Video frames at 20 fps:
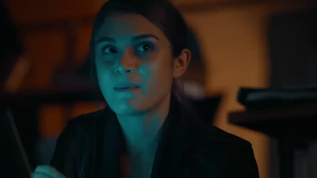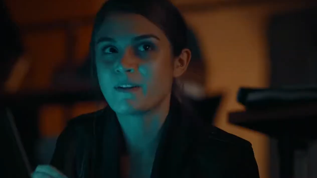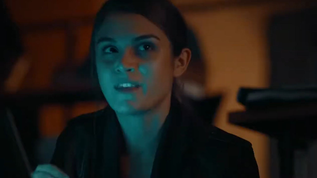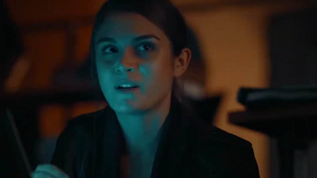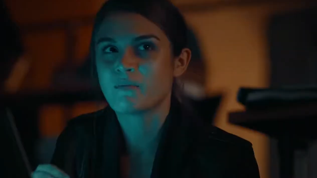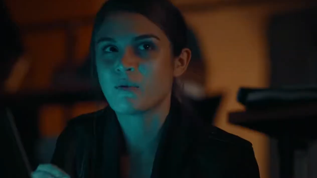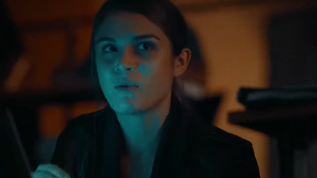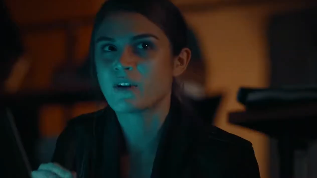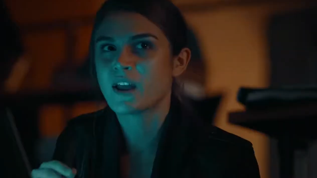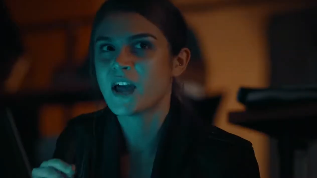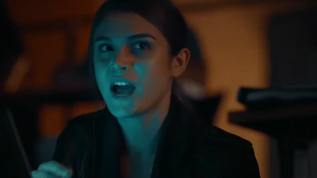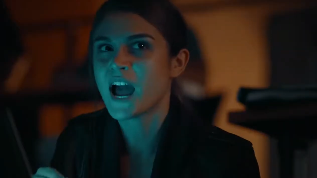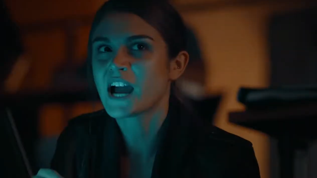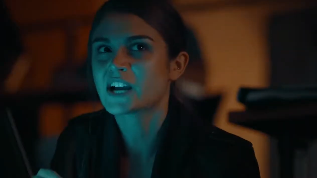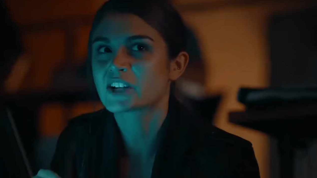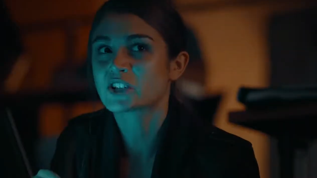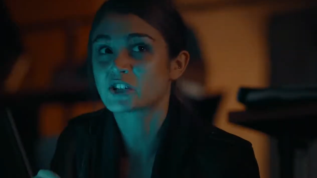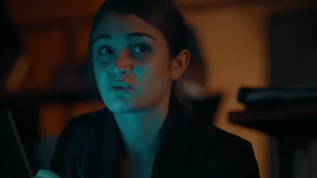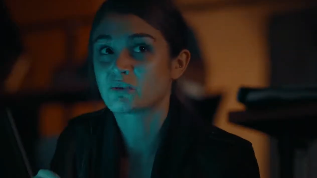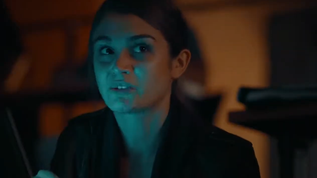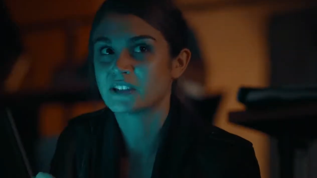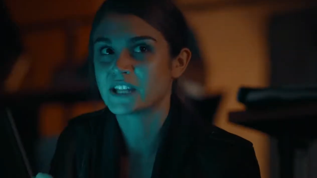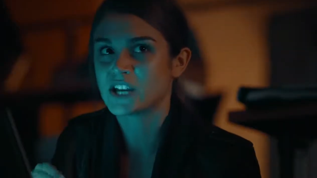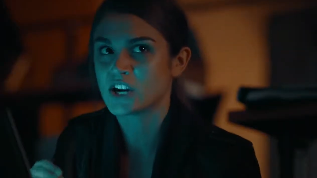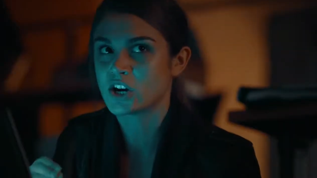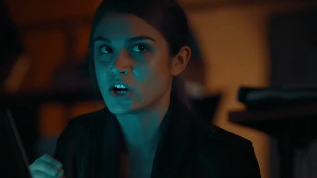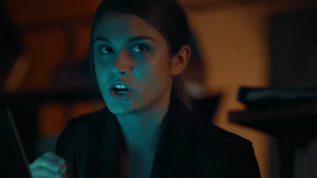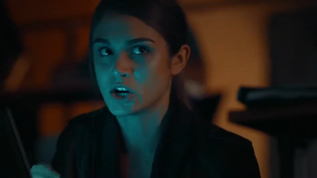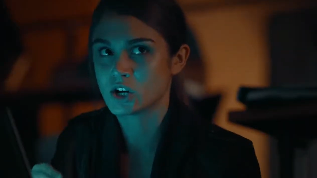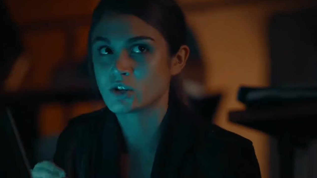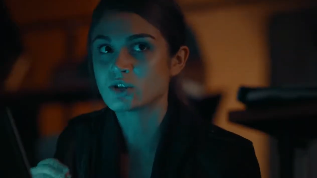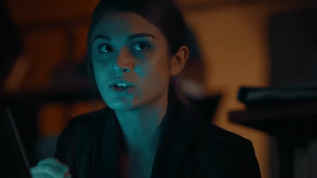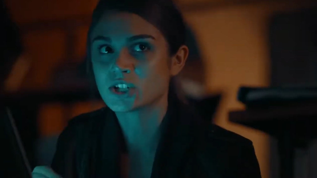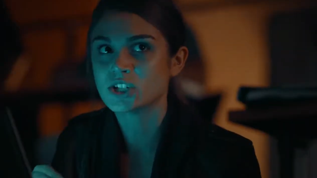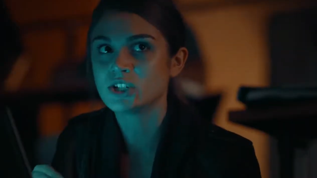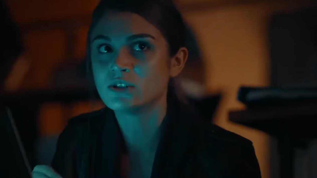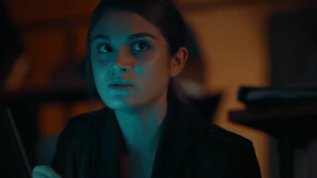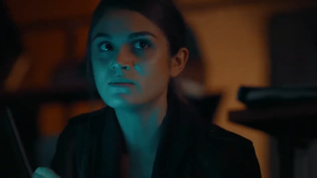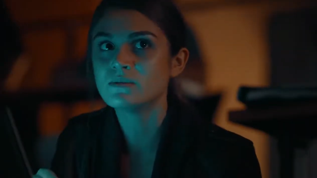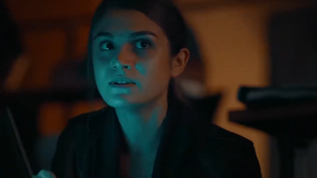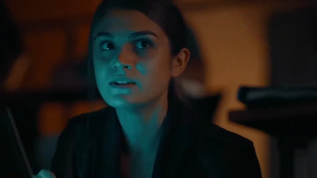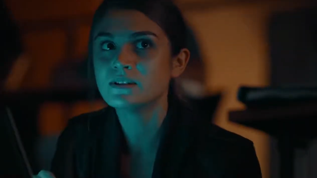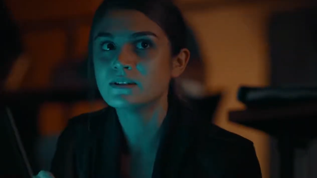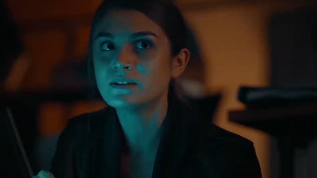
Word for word: maybe they won't actually hurt you?